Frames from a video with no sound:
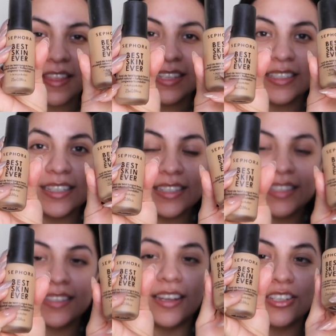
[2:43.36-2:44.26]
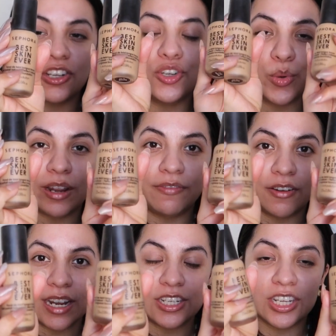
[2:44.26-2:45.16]
This is such a great
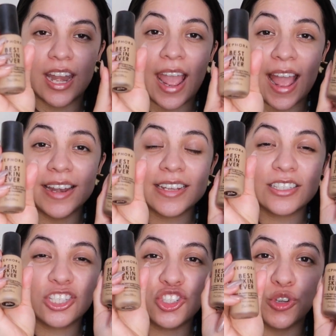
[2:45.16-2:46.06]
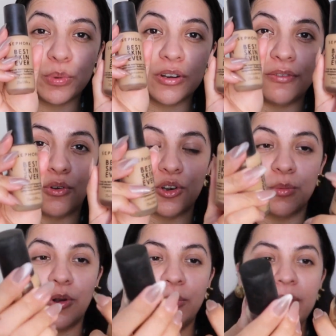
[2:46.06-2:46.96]
foundation, and it's super
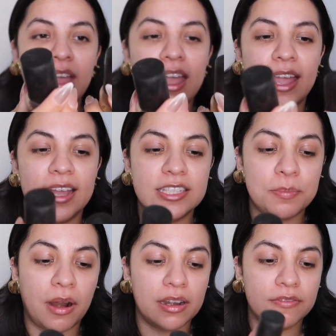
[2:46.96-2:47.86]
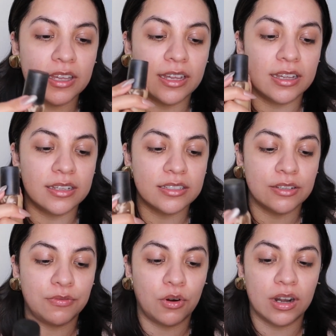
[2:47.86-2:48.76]
affordable. It's part of the
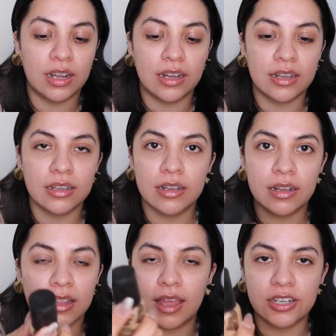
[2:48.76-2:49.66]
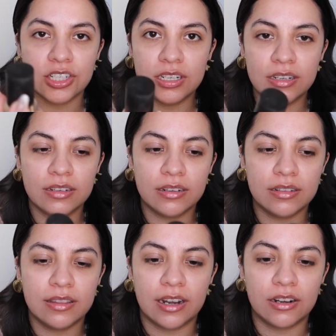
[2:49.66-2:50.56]
Sephora collection,
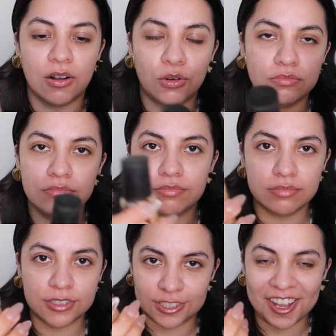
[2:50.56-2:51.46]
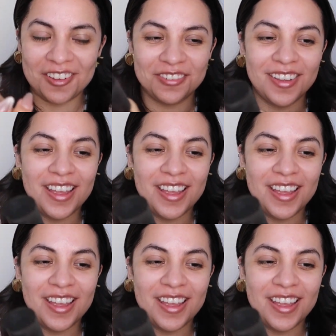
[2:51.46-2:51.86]
their own stuff.